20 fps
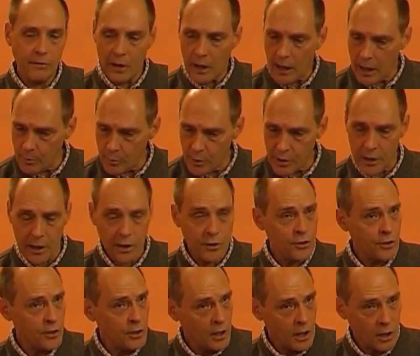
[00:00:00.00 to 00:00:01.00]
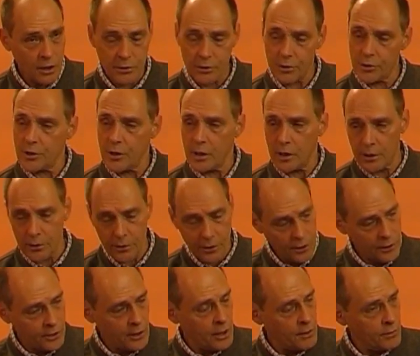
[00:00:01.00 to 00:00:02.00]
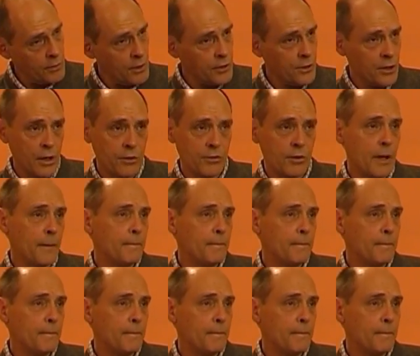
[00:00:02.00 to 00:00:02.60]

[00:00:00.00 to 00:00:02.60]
hypertension, heart disease, etc., etc.